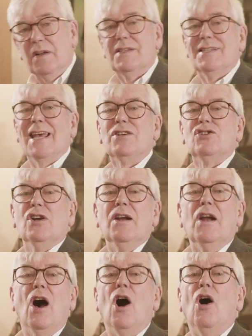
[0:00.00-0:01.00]

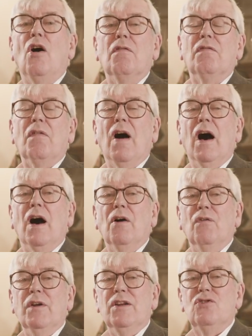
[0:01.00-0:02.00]
session of
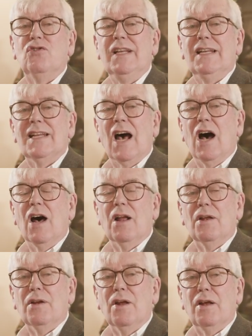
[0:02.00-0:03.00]
our retreat
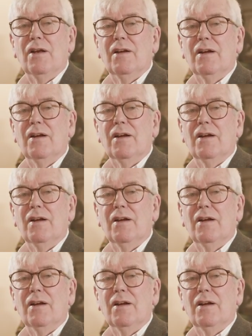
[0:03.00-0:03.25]
on